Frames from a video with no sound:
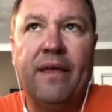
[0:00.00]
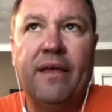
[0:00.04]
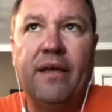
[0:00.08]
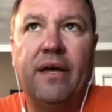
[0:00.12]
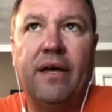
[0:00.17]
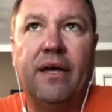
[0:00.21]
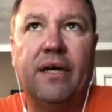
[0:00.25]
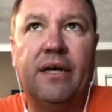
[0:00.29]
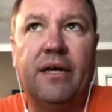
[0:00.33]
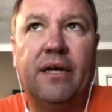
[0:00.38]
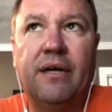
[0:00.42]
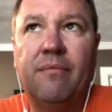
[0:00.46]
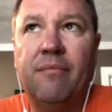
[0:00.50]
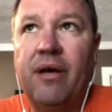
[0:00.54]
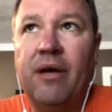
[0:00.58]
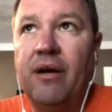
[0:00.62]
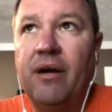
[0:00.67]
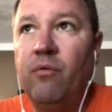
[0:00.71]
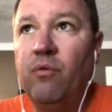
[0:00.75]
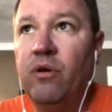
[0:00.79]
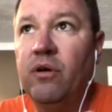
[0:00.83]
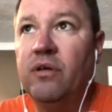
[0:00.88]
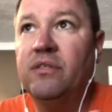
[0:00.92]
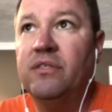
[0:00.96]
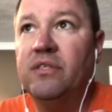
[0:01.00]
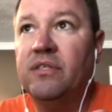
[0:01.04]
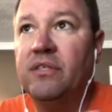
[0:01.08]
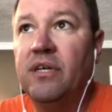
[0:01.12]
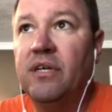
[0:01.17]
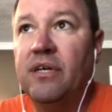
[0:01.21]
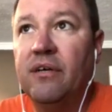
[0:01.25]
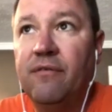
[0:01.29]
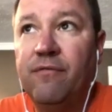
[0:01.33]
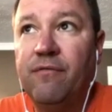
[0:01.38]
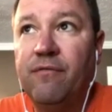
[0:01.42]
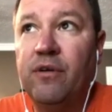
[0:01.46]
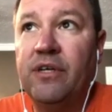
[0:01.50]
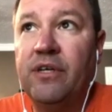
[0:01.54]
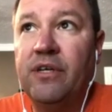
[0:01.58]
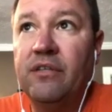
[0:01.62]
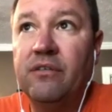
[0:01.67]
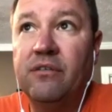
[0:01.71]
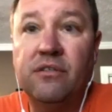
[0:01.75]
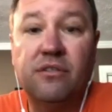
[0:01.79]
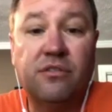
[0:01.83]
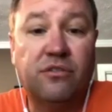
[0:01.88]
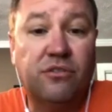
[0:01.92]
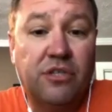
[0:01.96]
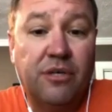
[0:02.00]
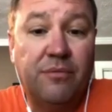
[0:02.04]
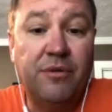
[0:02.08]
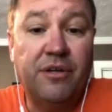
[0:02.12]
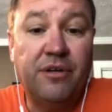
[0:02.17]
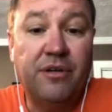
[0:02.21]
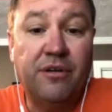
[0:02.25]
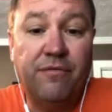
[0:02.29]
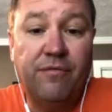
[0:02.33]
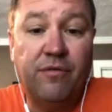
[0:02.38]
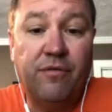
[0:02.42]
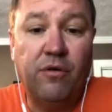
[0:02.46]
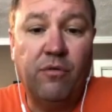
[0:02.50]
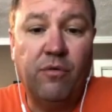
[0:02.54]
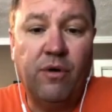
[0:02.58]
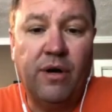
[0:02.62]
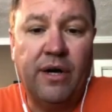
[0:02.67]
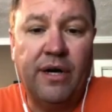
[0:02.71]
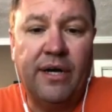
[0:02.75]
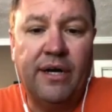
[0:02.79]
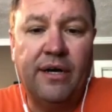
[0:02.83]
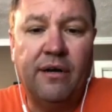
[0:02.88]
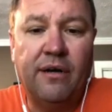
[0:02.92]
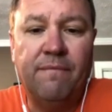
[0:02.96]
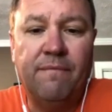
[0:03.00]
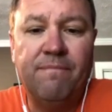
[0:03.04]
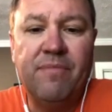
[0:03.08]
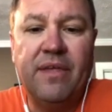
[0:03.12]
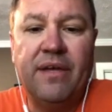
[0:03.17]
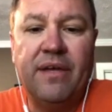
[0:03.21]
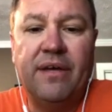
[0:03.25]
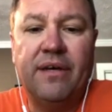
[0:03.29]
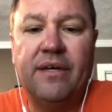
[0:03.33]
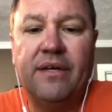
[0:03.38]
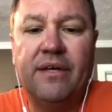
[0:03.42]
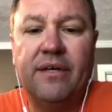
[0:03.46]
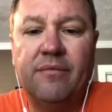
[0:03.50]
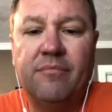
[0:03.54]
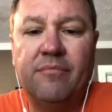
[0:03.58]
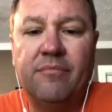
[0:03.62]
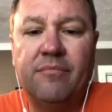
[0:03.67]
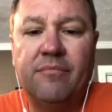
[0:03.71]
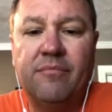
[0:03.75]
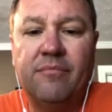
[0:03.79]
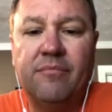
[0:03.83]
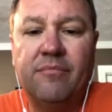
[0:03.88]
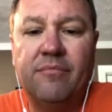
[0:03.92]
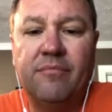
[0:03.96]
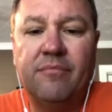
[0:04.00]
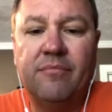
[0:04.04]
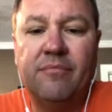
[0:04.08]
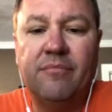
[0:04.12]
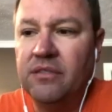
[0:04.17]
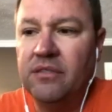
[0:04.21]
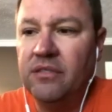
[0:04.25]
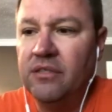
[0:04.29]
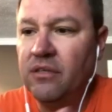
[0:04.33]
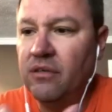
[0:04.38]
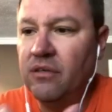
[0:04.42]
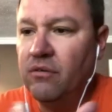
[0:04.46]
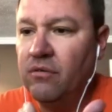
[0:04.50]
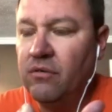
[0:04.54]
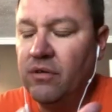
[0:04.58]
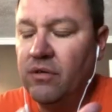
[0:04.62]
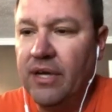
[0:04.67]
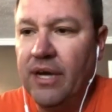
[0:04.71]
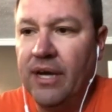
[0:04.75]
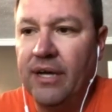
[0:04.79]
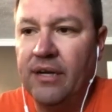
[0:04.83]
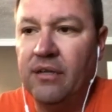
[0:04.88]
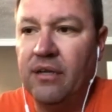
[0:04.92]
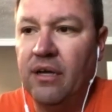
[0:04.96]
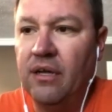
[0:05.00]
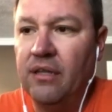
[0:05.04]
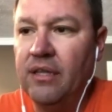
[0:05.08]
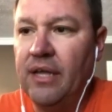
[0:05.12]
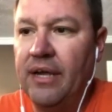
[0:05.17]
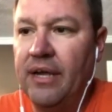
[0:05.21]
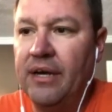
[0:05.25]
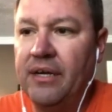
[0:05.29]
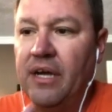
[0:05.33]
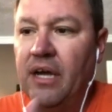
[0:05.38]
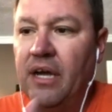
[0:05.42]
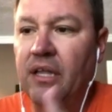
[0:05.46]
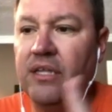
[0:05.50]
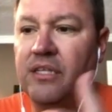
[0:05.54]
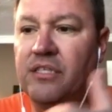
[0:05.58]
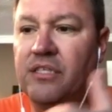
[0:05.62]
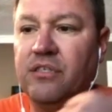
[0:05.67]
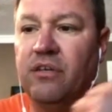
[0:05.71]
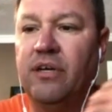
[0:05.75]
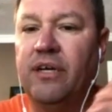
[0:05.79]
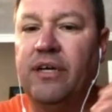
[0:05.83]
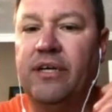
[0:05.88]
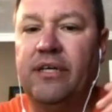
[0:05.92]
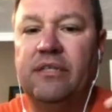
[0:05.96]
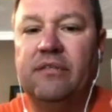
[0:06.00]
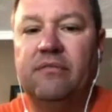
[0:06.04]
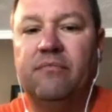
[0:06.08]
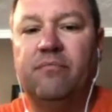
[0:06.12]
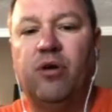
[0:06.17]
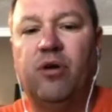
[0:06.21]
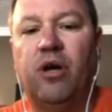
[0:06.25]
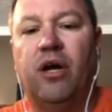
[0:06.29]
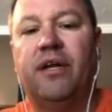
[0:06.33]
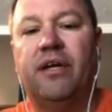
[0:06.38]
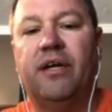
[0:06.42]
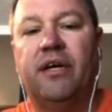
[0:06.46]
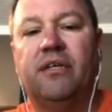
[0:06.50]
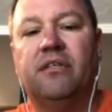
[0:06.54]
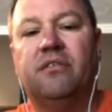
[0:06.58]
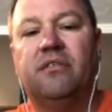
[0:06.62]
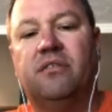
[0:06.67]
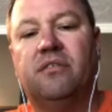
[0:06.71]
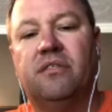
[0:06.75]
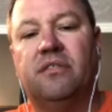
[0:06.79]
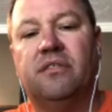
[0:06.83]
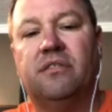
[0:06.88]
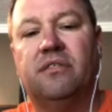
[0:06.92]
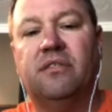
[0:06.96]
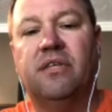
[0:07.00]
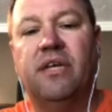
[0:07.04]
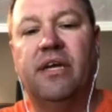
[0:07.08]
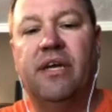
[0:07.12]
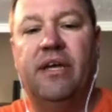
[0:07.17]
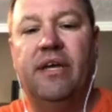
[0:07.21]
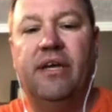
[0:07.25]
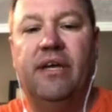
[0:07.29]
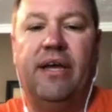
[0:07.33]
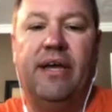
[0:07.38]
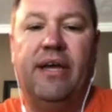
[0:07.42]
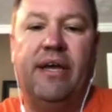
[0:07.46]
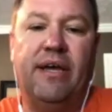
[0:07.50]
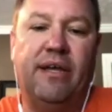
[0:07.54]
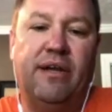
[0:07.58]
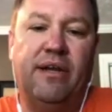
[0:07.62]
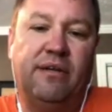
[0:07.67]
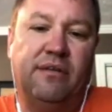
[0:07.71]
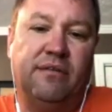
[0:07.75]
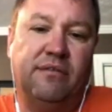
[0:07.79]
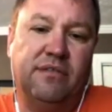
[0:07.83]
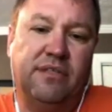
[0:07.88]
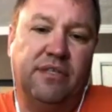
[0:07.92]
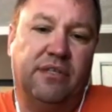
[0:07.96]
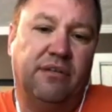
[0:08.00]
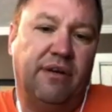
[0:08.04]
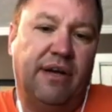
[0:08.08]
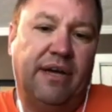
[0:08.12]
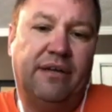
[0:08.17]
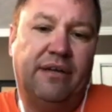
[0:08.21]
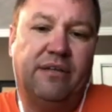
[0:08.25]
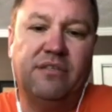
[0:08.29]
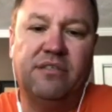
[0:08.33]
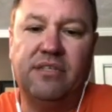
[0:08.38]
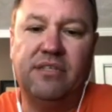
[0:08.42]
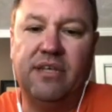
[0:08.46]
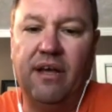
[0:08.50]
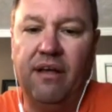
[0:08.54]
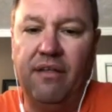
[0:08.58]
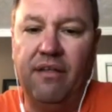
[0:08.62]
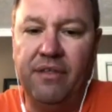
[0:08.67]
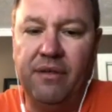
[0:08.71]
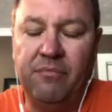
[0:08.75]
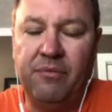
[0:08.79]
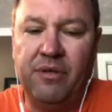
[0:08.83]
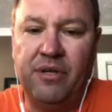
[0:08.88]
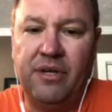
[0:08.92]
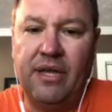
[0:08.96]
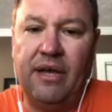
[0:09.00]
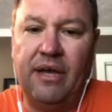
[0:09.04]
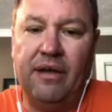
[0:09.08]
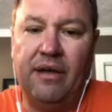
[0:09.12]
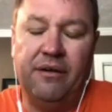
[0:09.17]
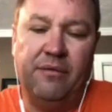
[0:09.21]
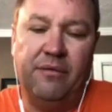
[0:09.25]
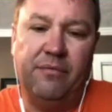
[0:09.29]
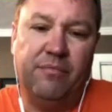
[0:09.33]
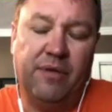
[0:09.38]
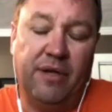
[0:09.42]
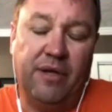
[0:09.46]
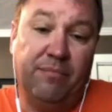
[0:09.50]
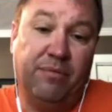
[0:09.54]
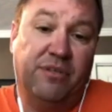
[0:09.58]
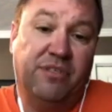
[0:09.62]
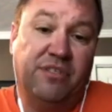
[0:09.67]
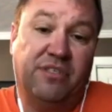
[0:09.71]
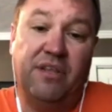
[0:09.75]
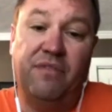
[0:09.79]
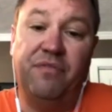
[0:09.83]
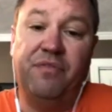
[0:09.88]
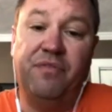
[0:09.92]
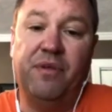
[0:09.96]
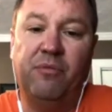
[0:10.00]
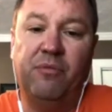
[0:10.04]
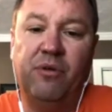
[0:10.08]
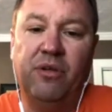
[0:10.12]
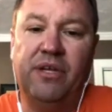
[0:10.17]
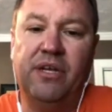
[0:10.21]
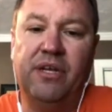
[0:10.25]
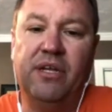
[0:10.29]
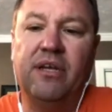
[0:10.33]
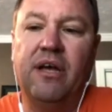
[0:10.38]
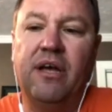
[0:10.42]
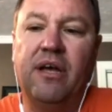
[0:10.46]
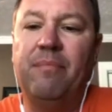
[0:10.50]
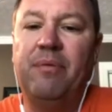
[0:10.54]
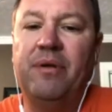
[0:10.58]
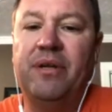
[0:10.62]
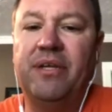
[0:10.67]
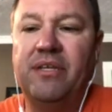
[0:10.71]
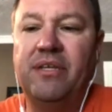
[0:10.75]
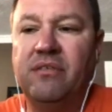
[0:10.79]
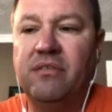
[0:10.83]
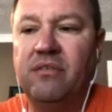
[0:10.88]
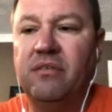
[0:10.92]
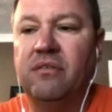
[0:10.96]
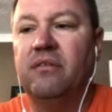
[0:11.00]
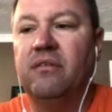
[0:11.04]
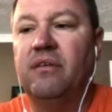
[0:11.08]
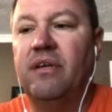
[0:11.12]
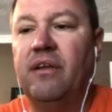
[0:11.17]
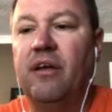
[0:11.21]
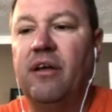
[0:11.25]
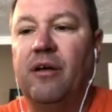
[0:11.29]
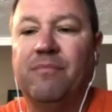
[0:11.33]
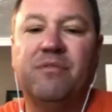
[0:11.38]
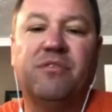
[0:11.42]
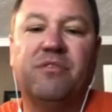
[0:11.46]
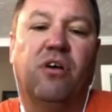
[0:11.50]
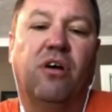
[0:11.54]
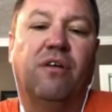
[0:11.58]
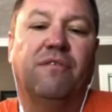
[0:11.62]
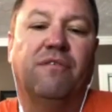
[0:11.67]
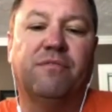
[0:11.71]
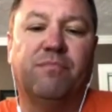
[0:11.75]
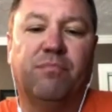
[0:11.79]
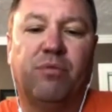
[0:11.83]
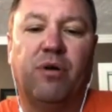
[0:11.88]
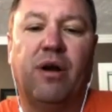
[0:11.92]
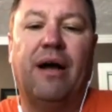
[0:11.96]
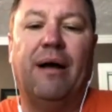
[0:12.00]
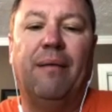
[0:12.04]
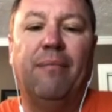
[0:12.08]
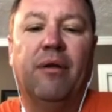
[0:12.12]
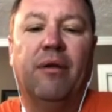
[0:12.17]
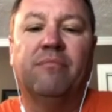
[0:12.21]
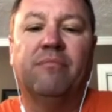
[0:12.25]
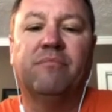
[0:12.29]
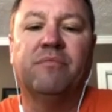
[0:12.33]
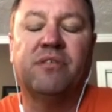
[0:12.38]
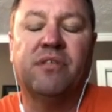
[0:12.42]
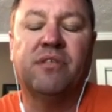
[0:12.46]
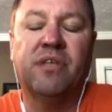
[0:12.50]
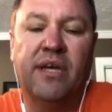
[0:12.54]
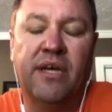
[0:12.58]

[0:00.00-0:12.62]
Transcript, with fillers: Um, I worked uh, for another distributor for a while, um, and you know, got a lot of knowledge on products and and you know how to sell them and how to uh, present them really to companies and, and help solve problems.